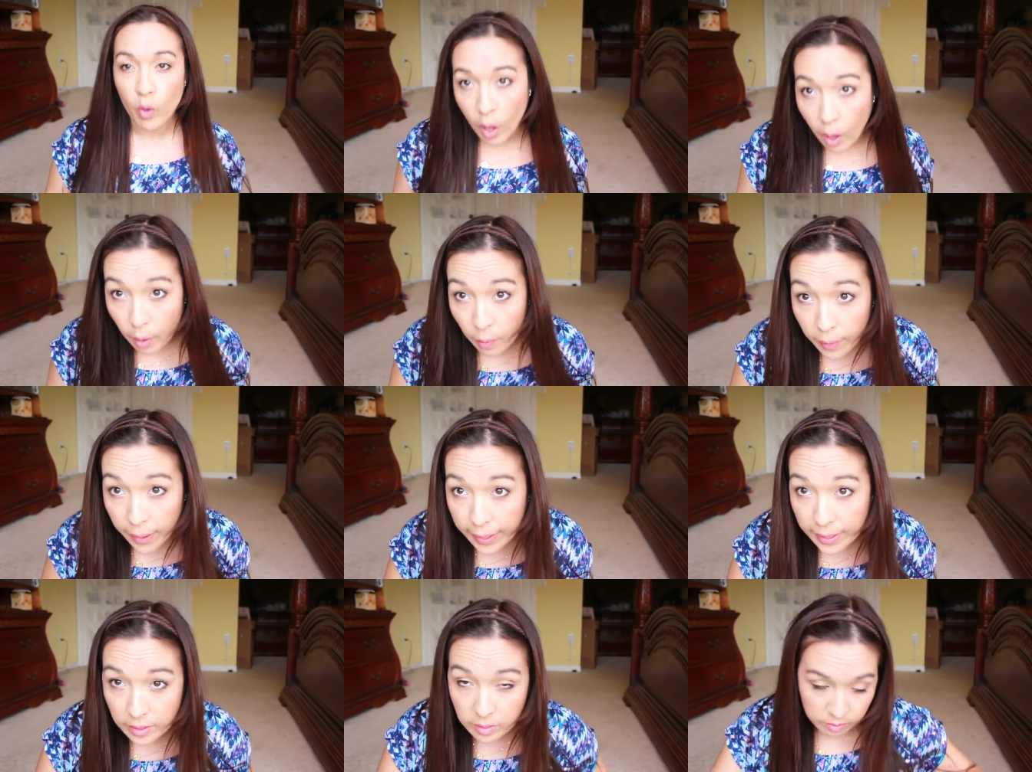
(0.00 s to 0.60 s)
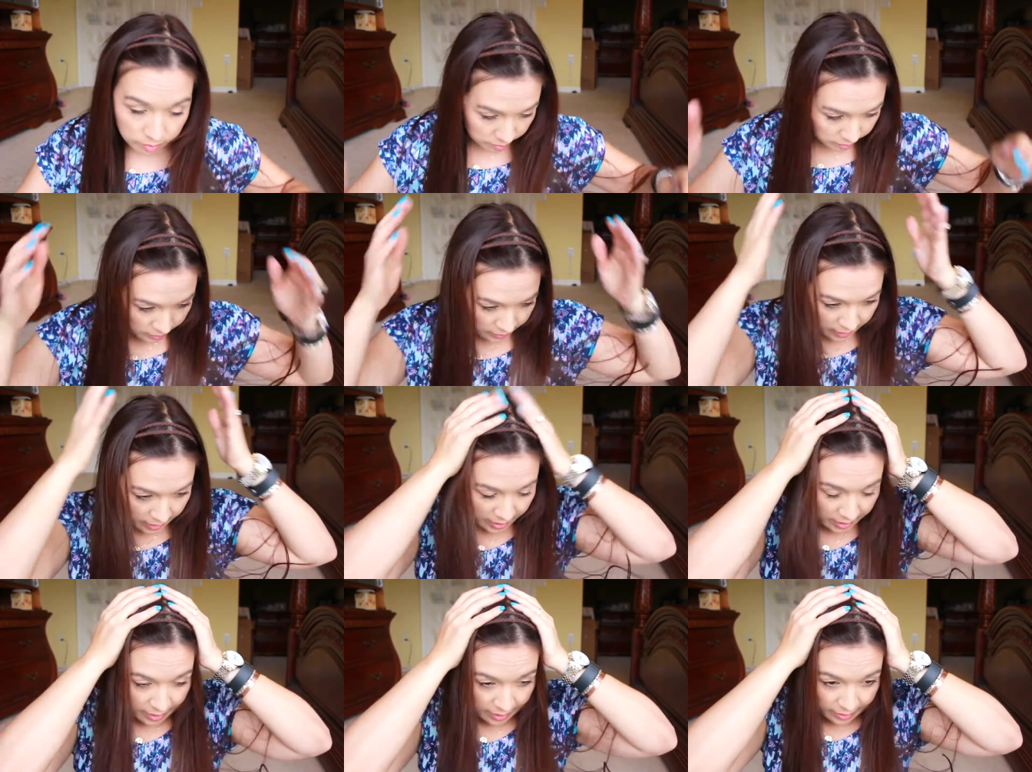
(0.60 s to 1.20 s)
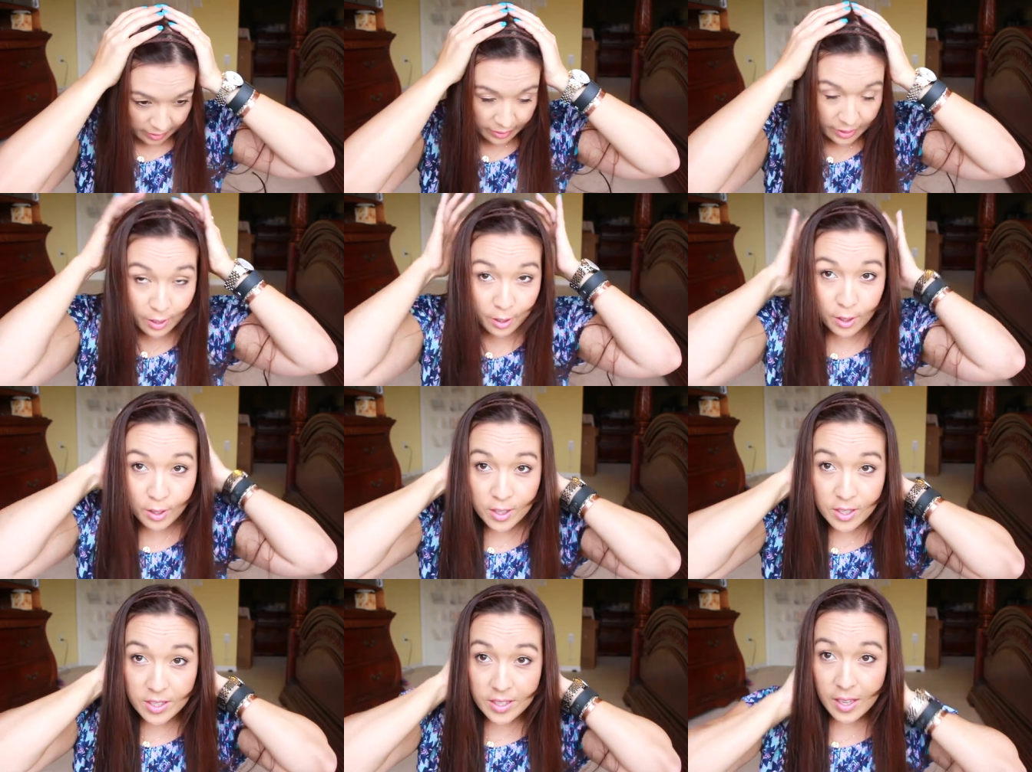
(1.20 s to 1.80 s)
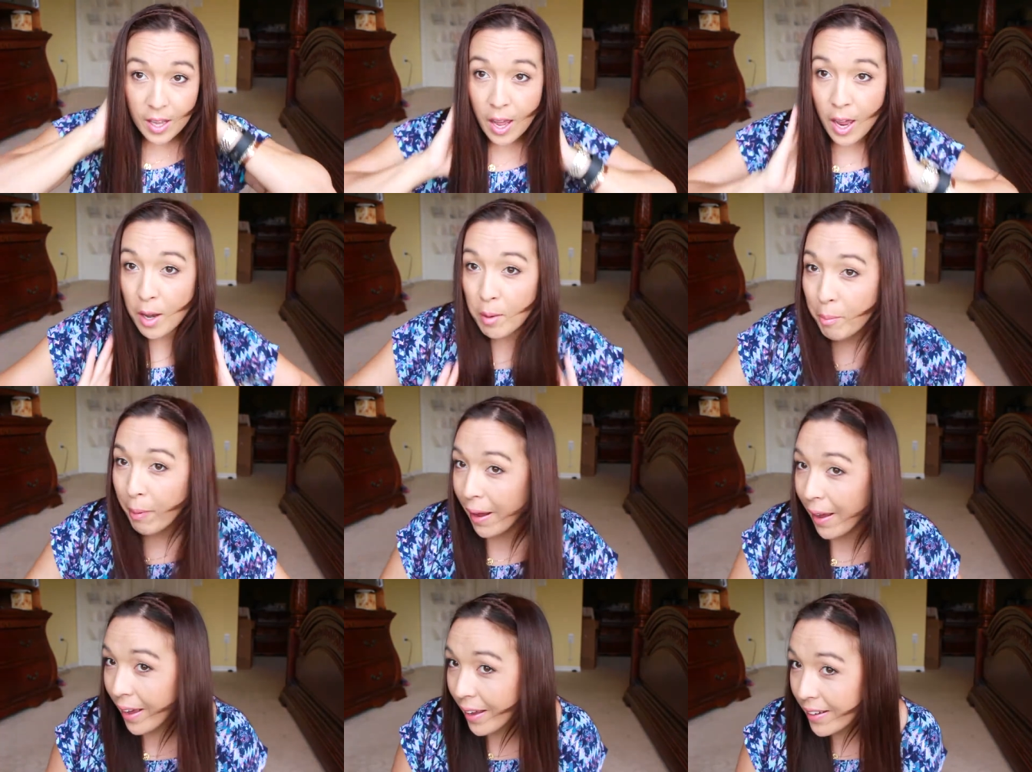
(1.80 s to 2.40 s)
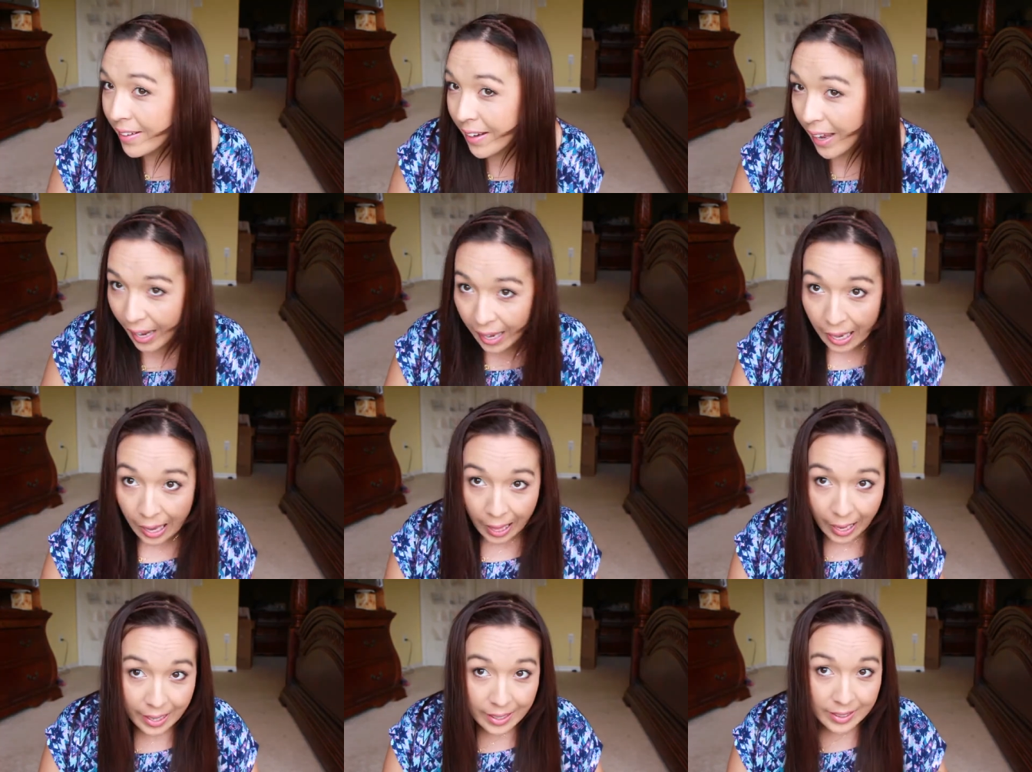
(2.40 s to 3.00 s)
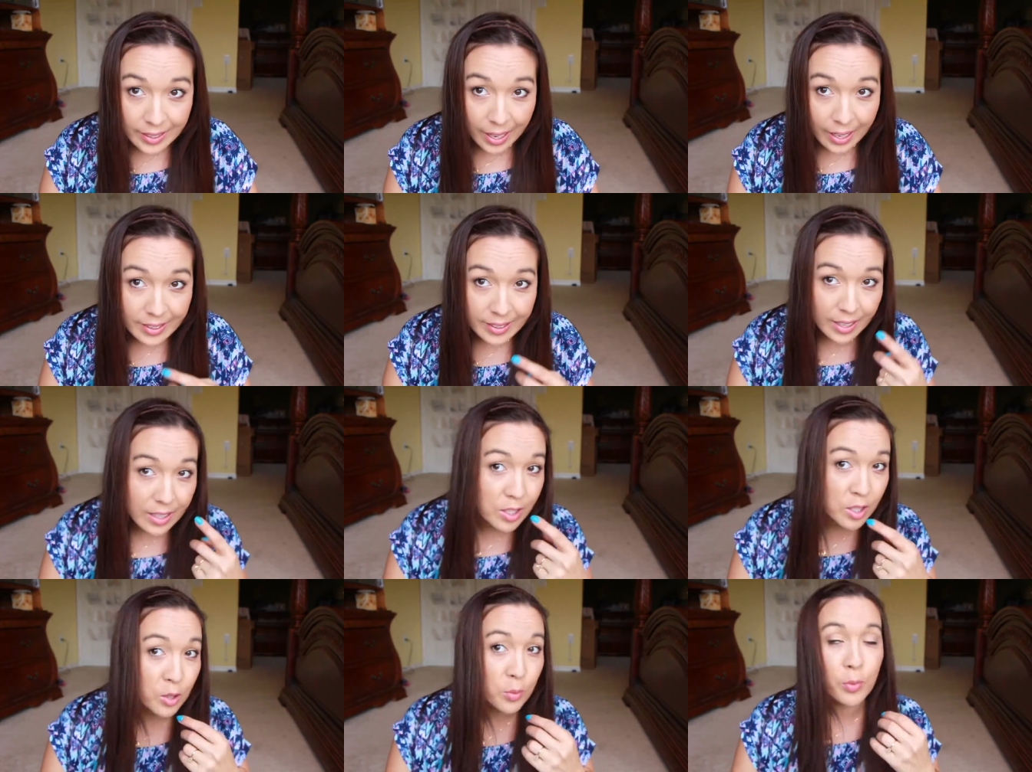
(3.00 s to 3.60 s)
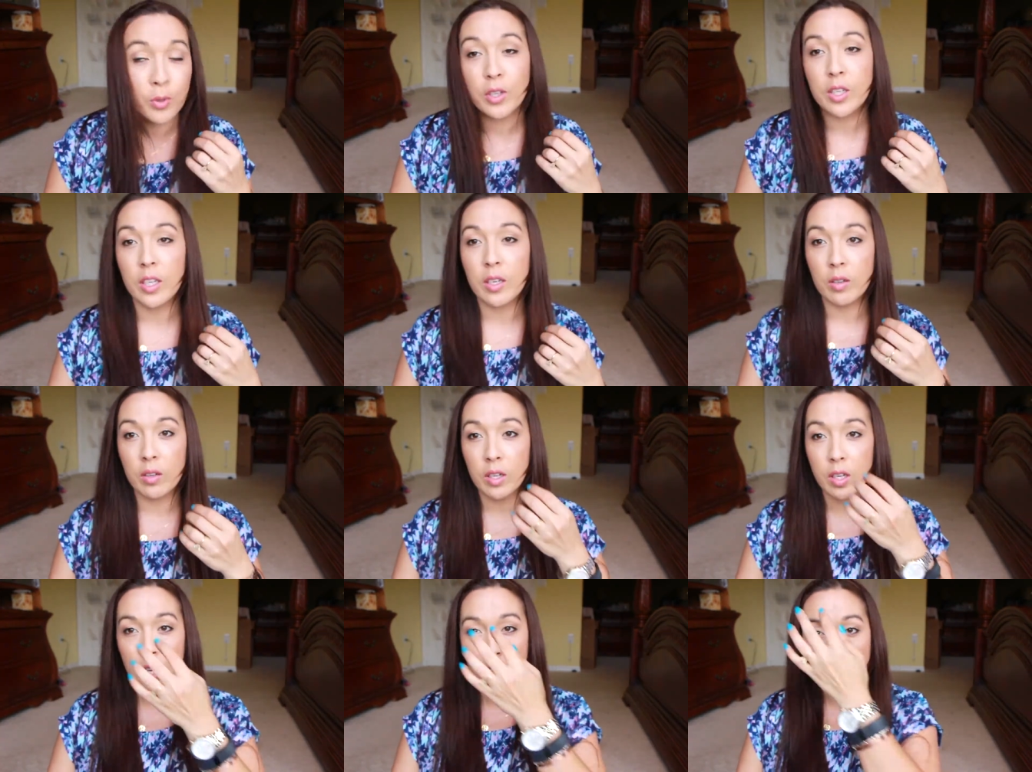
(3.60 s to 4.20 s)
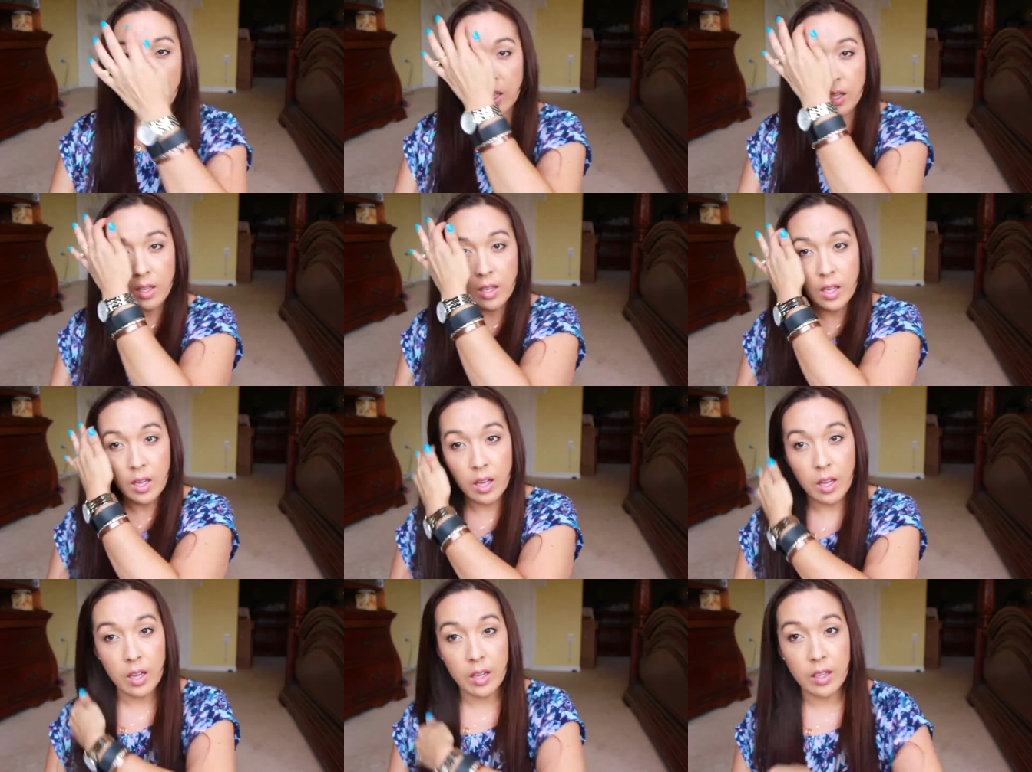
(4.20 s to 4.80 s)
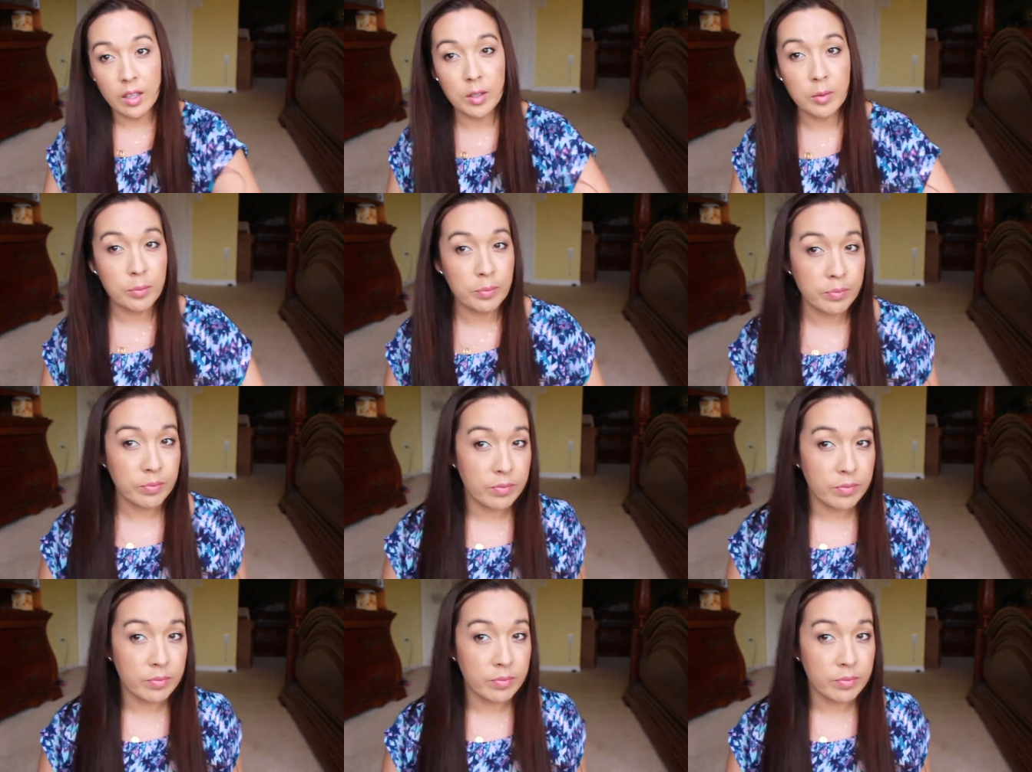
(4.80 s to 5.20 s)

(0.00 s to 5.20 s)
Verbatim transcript: All right. There is the headband. I like that. That's super cute. Um,